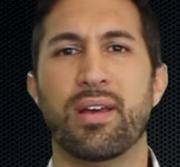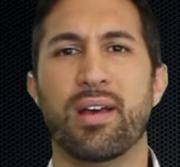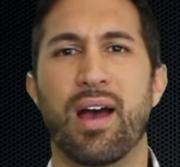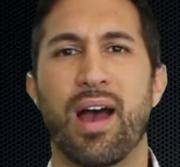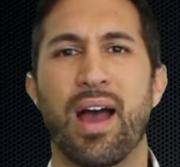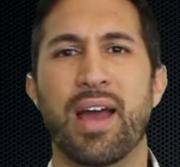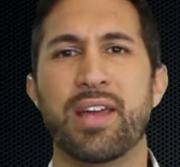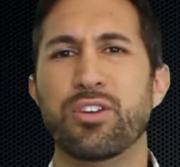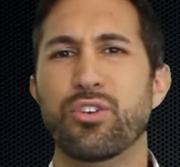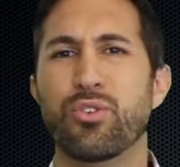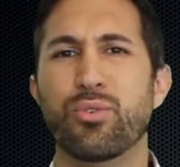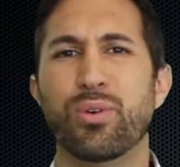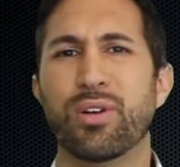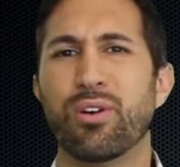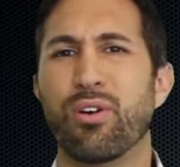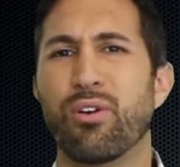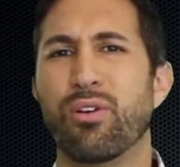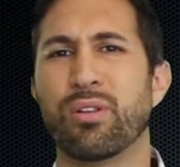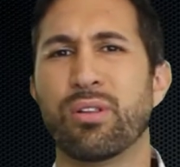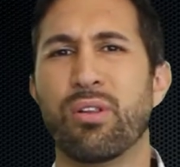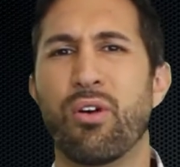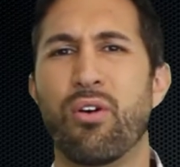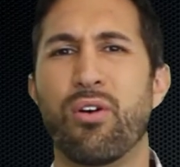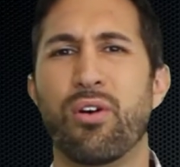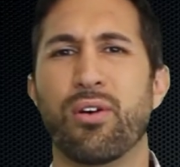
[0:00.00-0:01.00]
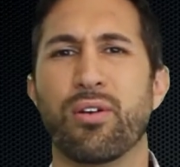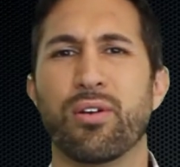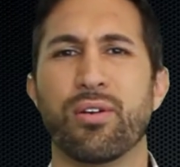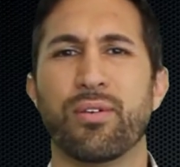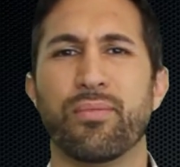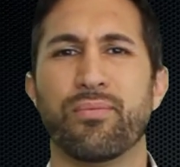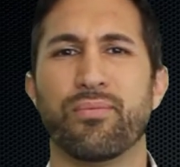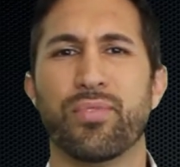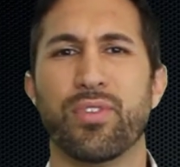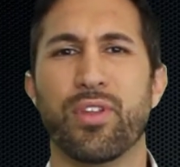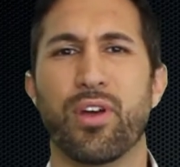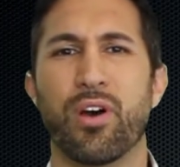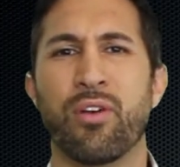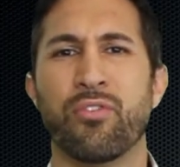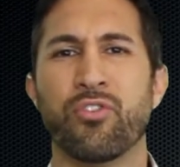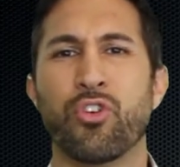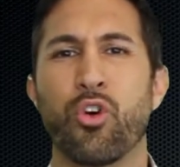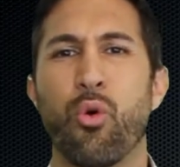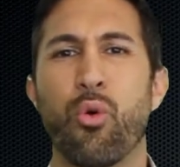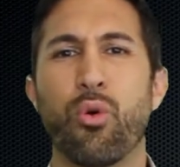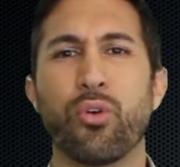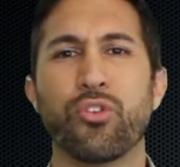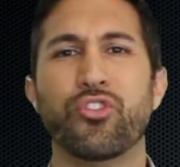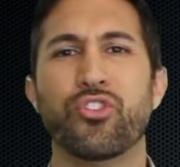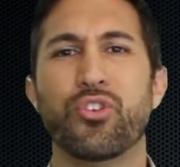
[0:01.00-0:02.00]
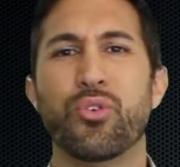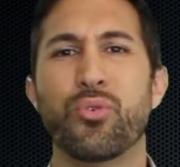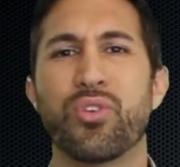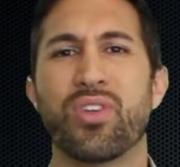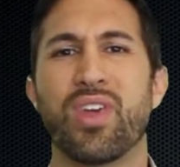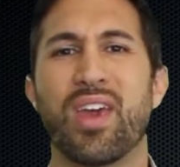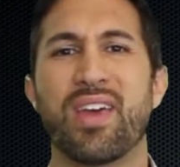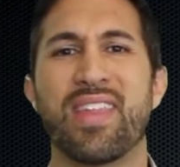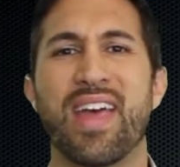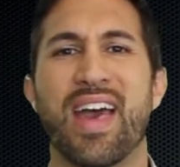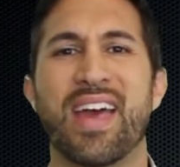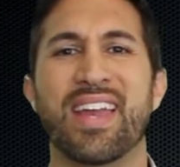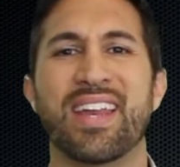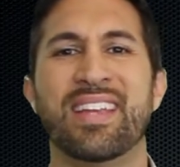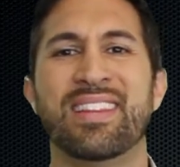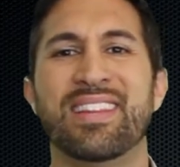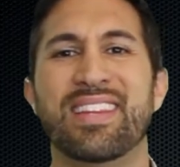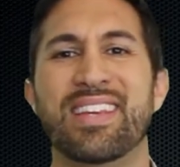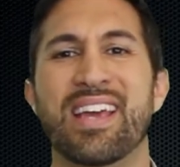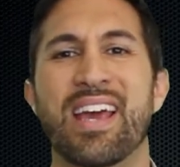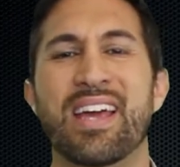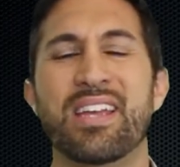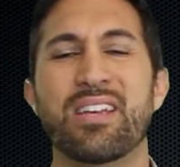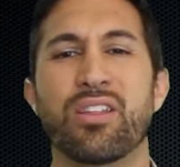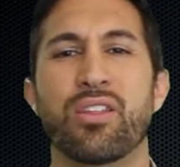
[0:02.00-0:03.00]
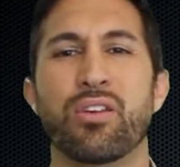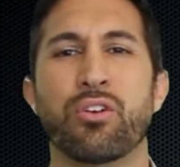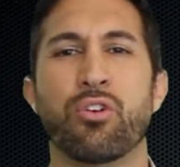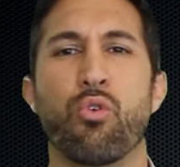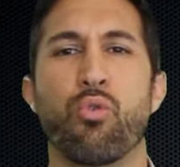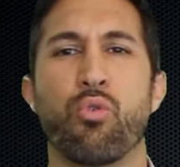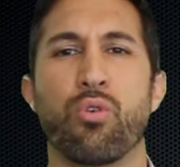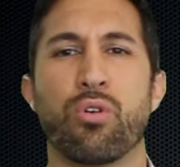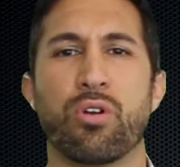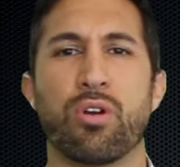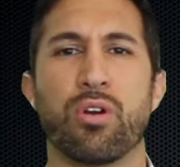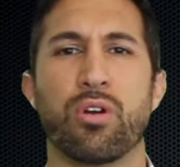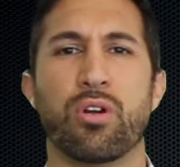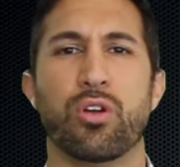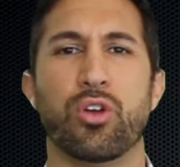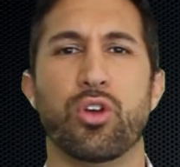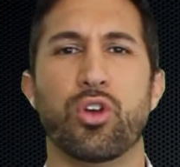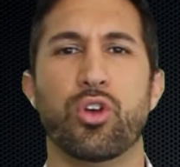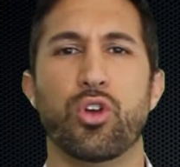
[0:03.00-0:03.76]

I knew it all along. Of course you say that at the end of the quarter.